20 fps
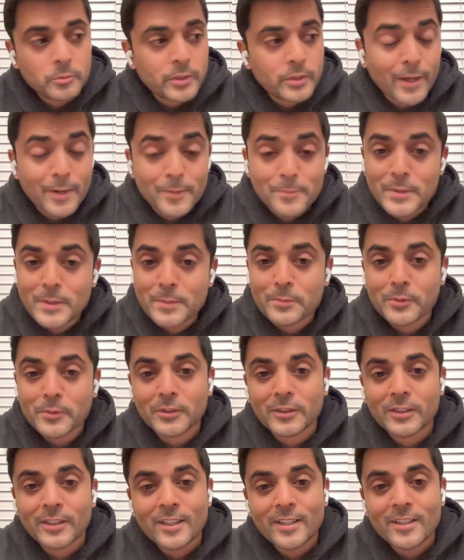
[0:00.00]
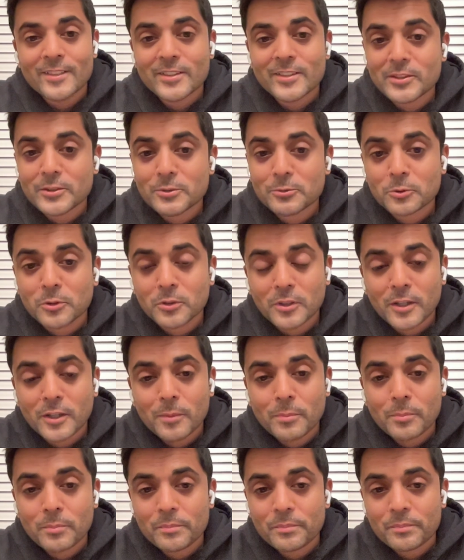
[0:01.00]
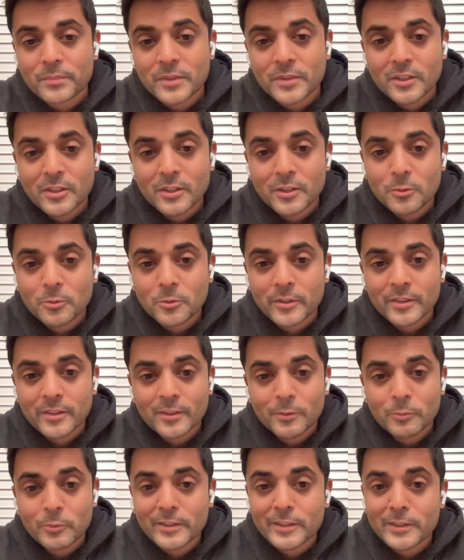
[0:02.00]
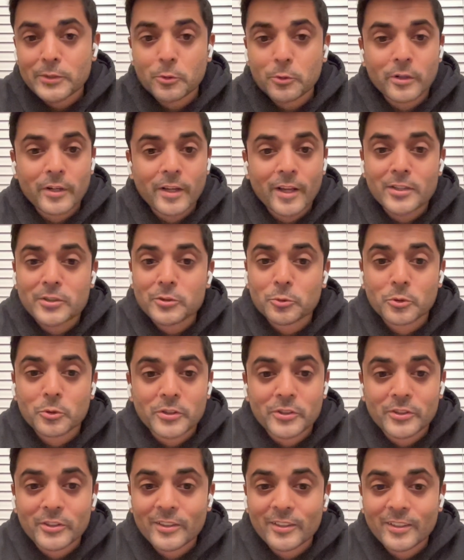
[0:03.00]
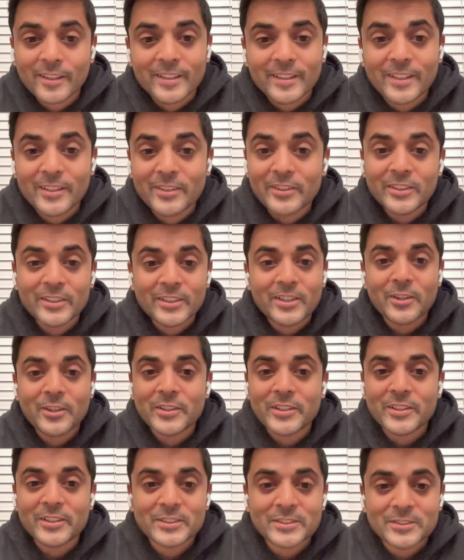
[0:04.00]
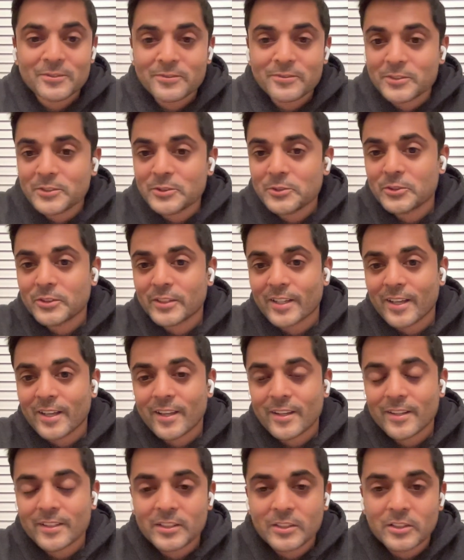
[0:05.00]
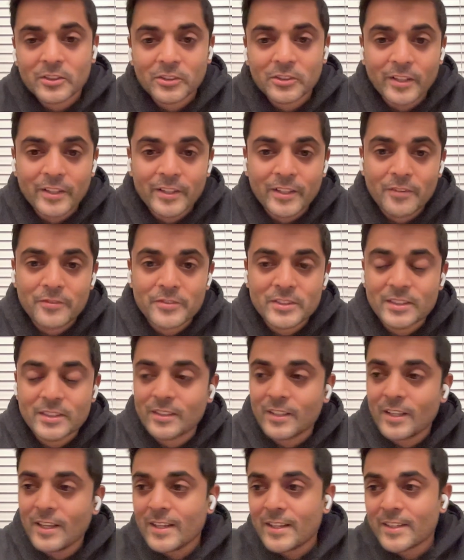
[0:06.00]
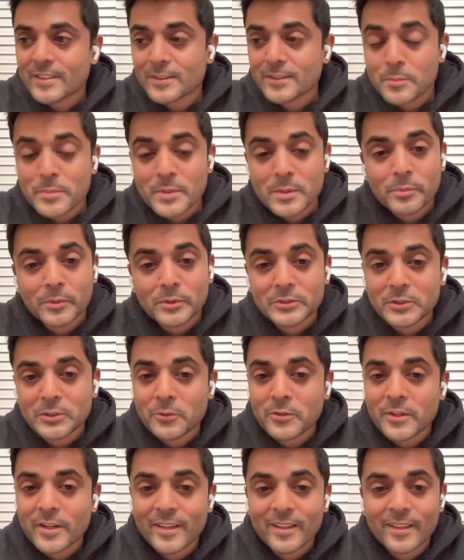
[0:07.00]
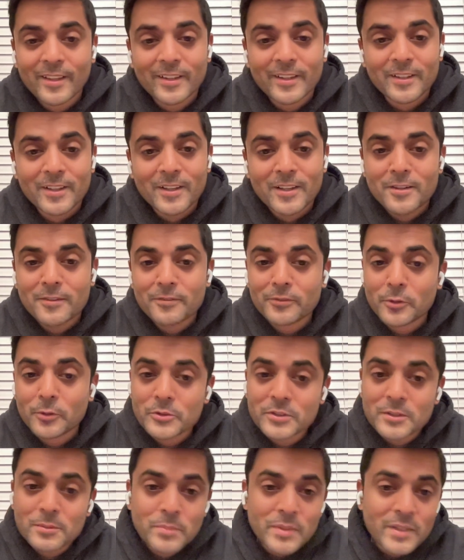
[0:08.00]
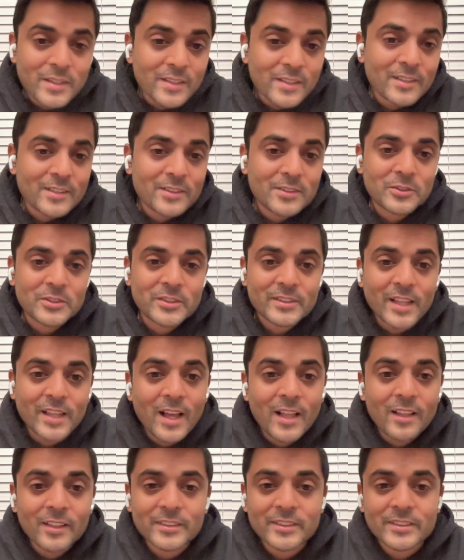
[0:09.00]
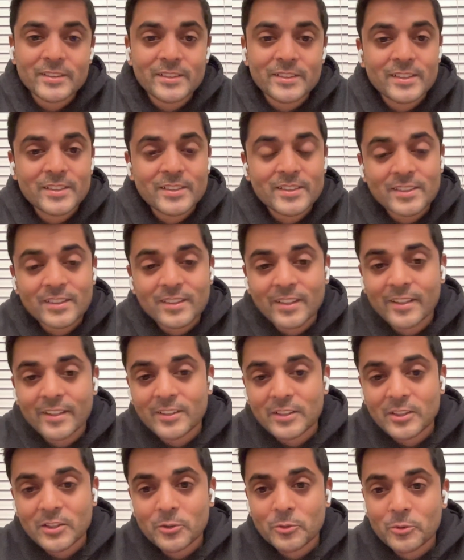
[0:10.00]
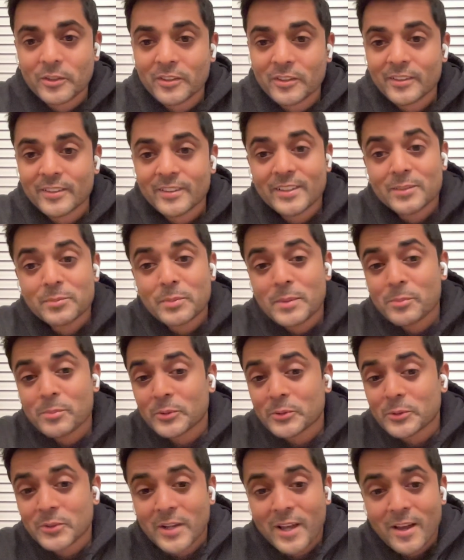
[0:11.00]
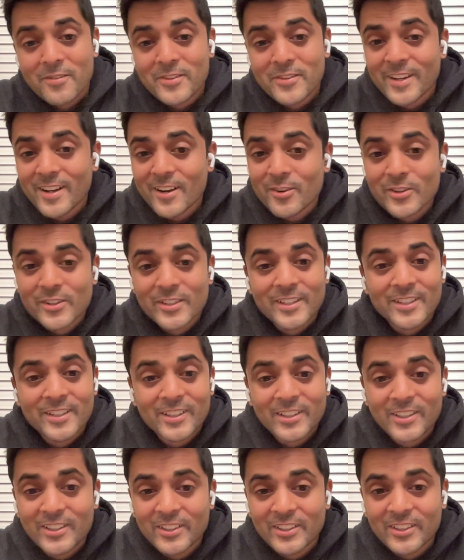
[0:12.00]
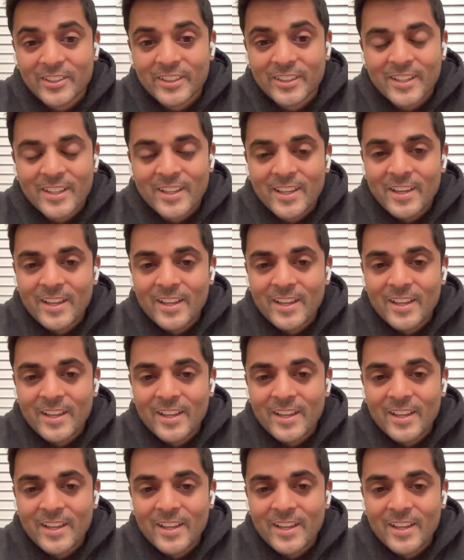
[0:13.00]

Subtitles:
and we had people just roll up, with the DoorDash order. Like, here you go, here's some food. And, like I've seen some people donate like frozen peas or salads. And it's just like, well, these people don't have an area to cook.